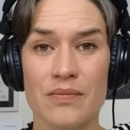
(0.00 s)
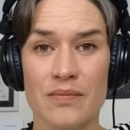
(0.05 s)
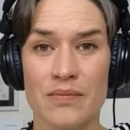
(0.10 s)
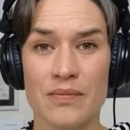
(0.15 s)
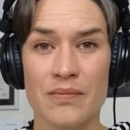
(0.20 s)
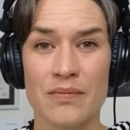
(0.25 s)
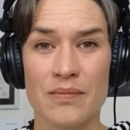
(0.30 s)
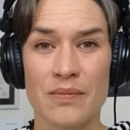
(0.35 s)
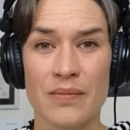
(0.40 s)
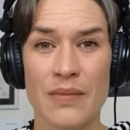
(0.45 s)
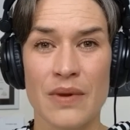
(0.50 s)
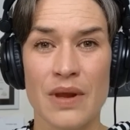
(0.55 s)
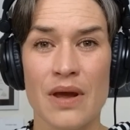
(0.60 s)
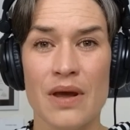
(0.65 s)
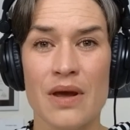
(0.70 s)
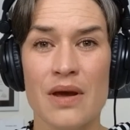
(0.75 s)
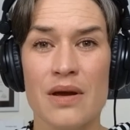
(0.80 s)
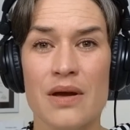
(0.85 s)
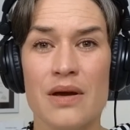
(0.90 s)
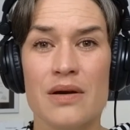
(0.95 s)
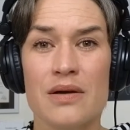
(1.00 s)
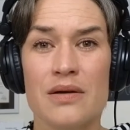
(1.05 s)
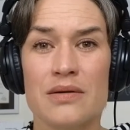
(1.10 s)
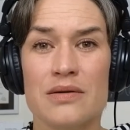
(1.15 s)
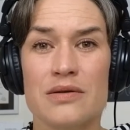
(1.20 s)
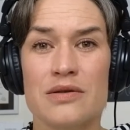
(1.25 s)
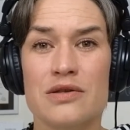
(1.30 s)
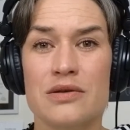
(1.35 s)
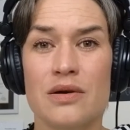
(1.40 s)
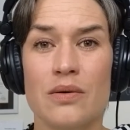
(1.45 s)
Mhm.
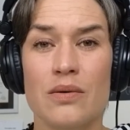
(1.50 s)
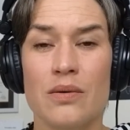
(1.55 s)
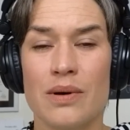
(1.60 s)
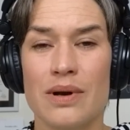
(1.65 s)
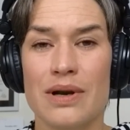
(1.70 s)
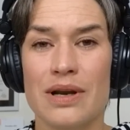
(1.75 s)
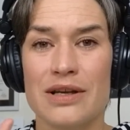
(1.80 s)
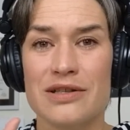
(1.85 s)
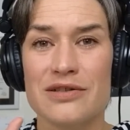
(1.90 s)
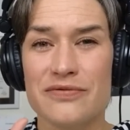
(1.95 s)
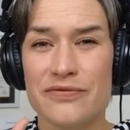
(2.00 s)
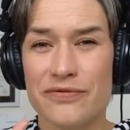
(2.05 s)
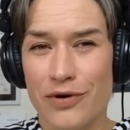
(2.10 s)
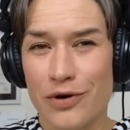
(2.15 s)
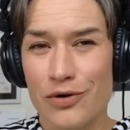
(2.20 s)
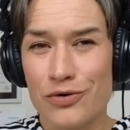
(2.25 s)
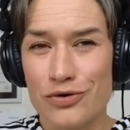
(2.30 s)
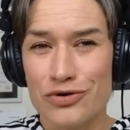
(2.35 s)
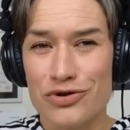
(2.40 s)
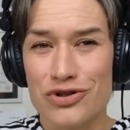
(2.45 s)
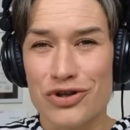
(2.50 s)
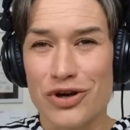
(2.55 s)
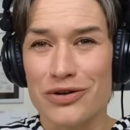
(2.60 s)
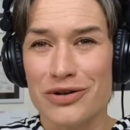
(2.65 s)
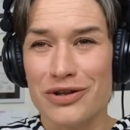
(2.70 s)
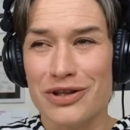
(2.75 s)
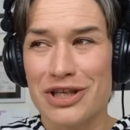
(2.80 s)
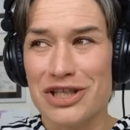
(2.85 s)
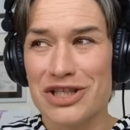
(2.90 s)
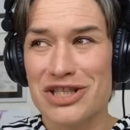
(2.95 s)
So let's focus
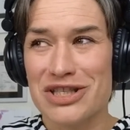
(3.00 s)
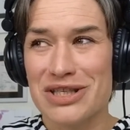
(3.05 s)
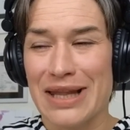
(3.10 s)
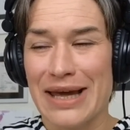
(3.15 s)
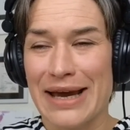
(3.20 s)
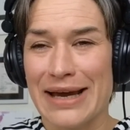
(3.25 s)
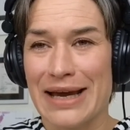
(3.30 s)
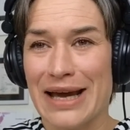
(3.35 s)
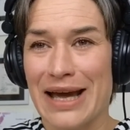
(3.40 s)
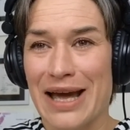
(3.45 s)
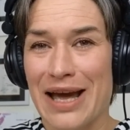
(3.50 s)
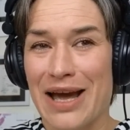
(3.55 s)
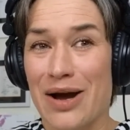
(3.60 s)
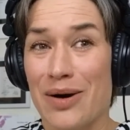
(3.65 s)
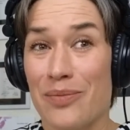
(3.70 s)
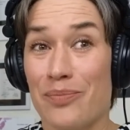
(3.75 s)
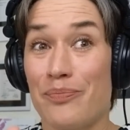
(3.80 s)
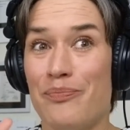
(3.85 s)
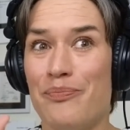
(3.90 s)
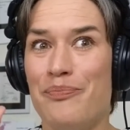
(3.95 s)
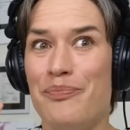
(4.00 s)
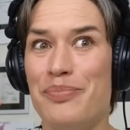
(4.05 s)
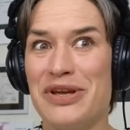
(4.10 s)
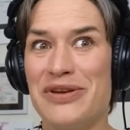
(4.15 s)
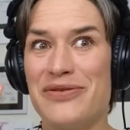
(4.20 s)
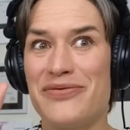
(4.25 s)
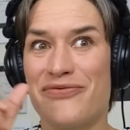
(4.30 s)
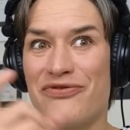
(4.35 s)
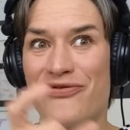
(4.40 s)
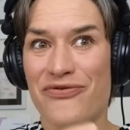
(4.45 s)
on this like
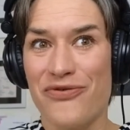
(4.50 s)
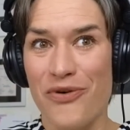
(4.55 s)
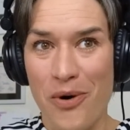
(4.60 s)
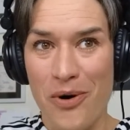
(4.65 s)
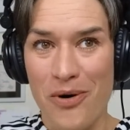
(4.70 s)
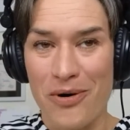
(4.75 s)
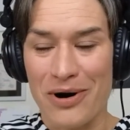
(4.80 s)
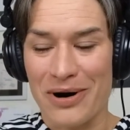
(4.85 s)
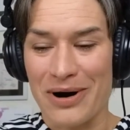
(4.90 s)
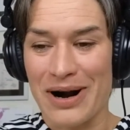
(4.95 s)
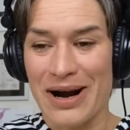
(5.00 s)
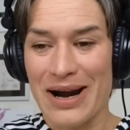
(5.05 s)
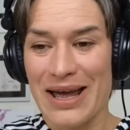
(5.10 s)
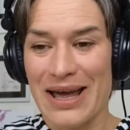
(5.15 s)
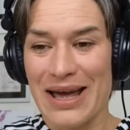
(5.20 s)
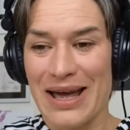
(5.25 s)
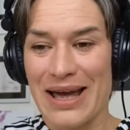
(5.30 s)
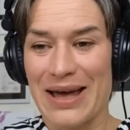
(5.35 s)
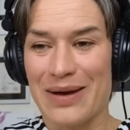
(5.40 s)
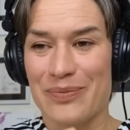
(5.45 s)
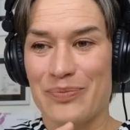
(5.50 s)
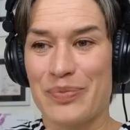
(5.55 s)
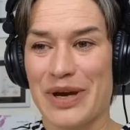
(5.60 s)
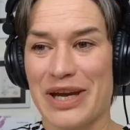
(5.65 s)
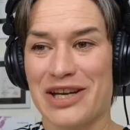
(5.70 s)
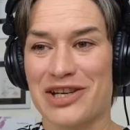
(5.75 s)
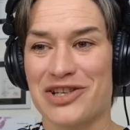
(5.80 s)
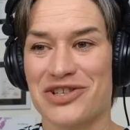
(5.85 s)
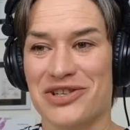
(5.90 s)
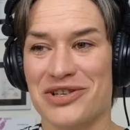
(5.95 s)
before a
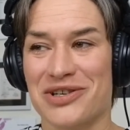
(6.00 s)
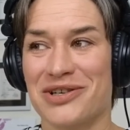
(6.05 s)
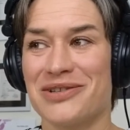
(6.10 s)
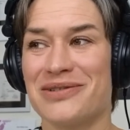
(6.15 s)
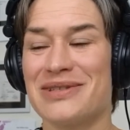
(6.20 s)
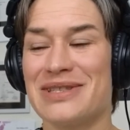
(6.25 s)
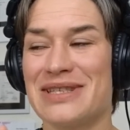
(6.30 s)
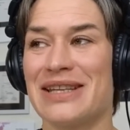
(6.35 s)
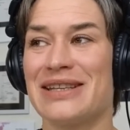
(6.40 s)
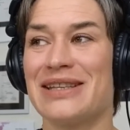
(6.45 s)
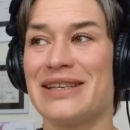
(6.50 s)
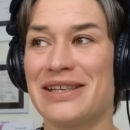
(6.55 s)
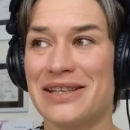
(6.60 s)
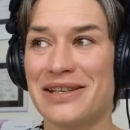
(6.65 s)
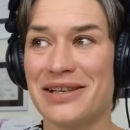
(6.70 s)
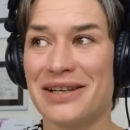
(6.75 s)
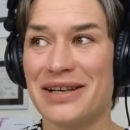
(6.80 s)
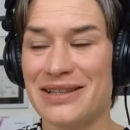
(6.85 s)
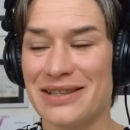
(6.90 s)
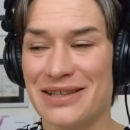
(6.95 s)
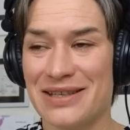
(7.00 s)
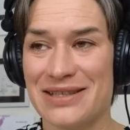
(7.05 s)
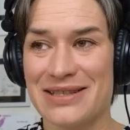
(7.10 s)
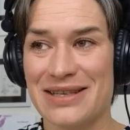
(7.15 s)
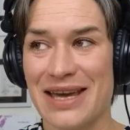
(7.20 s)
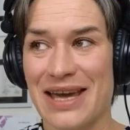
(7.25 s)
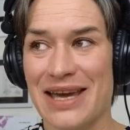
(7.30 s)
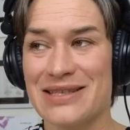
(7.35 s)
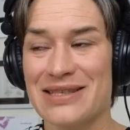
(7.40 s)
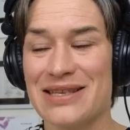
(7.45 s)
picture. You said here in this
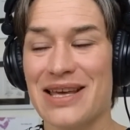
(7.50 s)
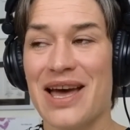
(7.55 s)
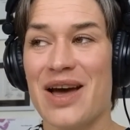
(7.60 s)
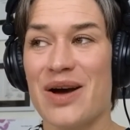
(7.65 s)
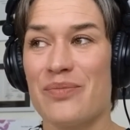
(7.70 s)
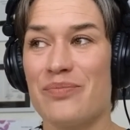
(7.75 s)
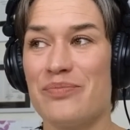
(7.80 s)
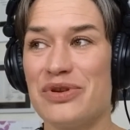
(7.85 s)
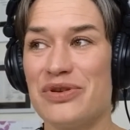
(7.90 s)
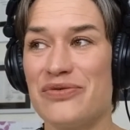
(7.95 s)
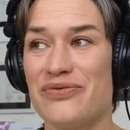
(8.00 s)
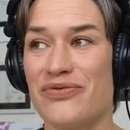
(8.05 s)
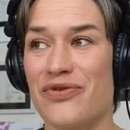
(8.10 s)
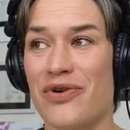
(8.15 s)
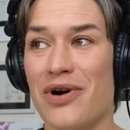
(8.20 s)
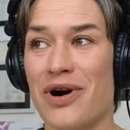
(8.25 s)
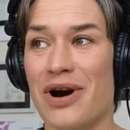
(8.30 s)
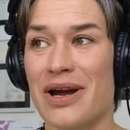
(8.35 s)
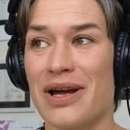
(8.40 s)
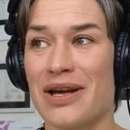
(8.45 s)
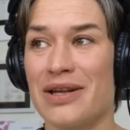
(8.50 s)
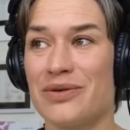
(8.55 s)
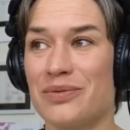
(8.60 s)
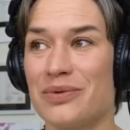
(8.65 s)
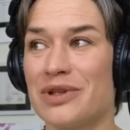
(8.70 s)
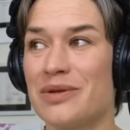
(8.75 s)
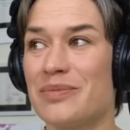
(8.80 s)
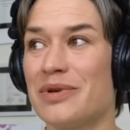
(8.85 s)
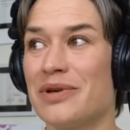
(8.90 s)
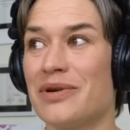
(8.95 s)
case, before it
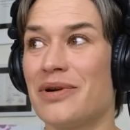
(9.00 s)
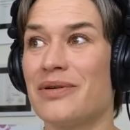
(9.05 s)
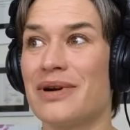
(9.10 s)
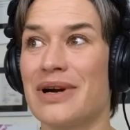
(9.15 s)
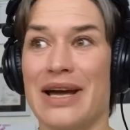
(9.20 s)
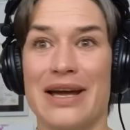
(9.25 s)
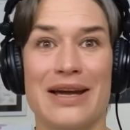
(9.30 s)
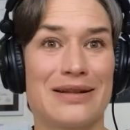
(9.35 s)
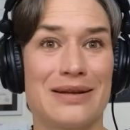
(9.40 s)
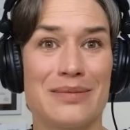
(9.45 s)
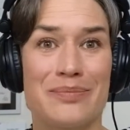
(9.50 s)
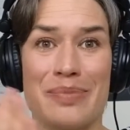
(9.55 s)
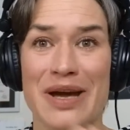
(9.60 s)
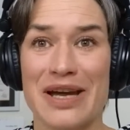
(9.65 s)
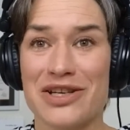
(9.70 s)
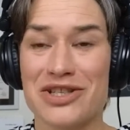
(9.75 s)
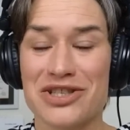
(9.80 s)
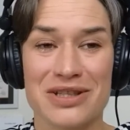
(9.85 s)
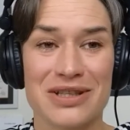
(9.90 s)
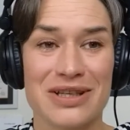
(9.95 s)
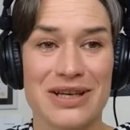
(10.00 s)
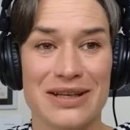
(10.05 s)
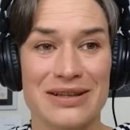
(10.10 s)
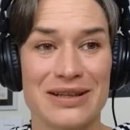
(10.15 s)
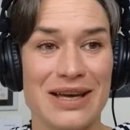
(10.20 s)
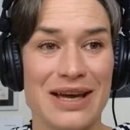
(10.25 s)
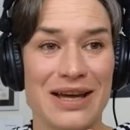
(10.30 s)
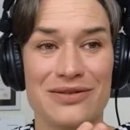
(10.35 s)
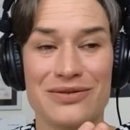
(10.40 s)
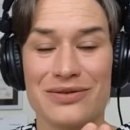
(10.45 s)
would be okay, the patient
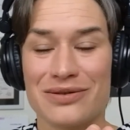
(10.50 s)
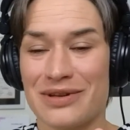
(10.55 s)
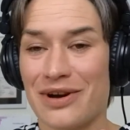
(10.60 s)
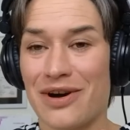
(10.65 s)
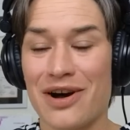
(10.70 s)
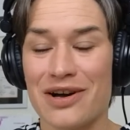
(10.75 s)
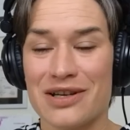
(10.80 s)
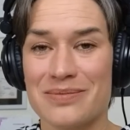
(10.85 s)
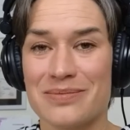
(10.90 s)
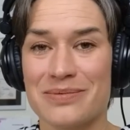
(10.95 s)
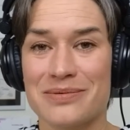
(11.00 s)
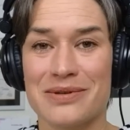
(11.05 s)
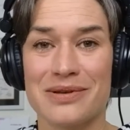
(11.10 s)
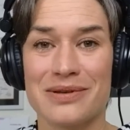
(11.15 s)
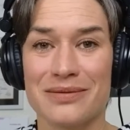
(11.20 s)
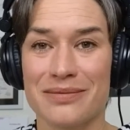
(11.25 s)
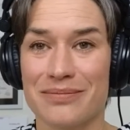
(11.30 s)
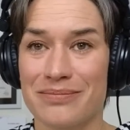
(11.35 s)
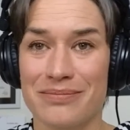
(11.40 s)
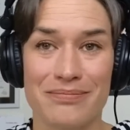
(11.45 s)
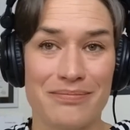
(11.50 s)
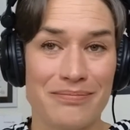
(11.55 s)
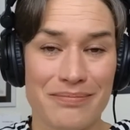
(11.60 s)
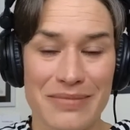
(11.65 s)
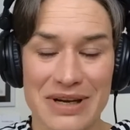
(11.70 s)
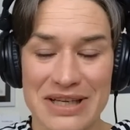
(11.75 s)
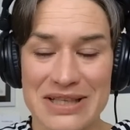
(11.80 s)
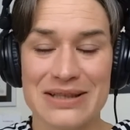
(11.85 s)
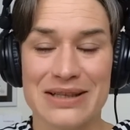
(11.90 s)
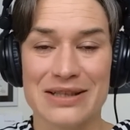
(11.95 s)
can get to the hospital
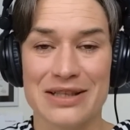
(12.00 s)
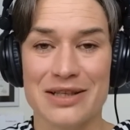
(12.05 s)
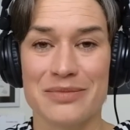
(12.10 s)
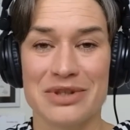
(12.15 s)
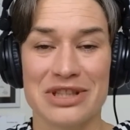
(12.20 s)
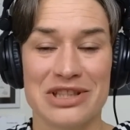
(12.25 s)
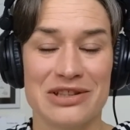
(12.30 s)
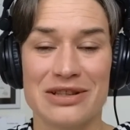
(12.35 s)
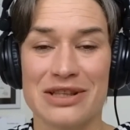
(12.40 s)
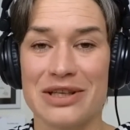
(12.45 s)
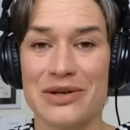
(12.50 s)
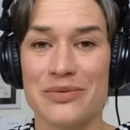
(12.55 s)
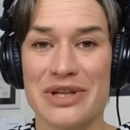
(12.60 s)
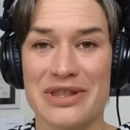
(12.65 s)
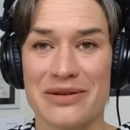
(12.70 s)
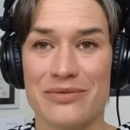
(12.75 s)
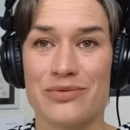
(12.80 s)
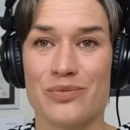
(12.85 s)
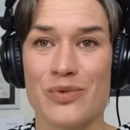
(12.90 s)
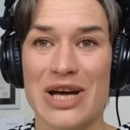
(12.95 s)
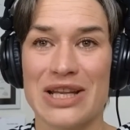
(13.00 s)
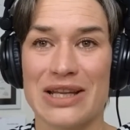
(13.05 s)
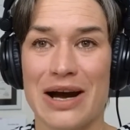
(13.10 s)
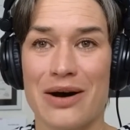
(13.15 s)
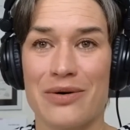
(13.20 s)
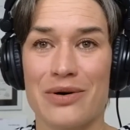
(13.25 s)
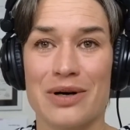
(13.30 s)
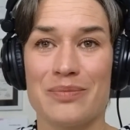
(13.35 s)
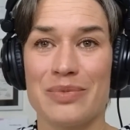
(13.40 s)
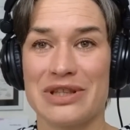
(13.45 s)
basically immediately within 1
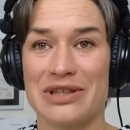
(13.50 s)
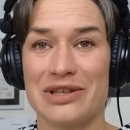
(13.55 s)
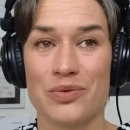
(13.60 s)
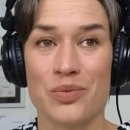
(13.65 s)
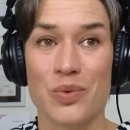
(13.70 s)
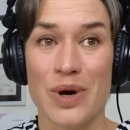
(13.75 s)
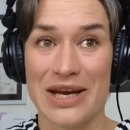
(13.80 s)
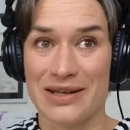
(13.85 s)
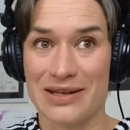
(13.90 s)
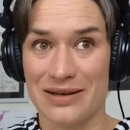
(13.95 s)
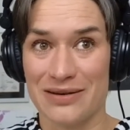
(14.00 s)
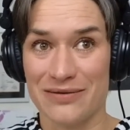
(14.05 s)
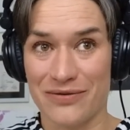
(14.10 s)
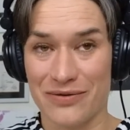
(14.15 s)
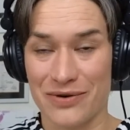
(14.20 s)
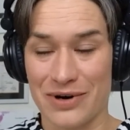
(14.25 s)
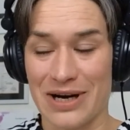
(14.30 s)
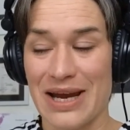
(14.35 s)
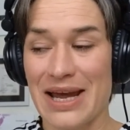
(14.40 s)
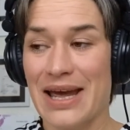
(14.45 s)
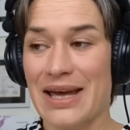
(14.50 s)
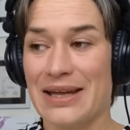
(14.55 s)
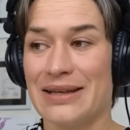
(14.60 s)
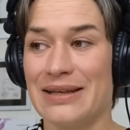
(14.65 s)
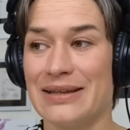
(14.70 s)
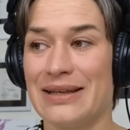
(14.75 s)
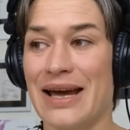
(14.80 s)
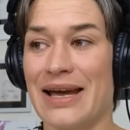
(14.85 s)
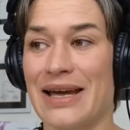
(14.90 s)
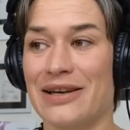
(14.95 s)
hour, but they're waiting for
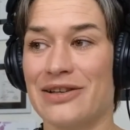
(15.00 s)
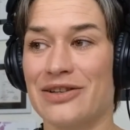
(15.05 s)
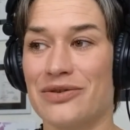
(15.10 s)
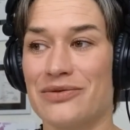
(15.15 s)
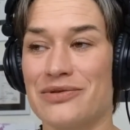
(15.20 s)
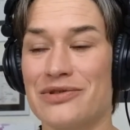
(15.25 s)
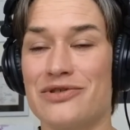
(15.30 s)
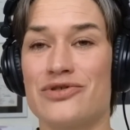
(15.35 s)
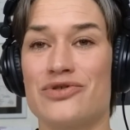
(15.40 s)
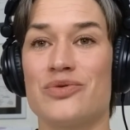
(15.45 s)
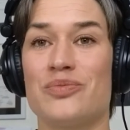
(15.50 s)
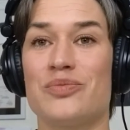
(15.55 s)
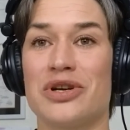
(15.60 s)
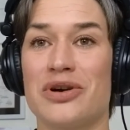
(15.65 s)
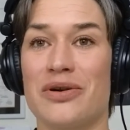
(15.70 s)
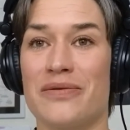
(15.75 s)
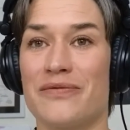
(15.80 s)
the diagnosis to be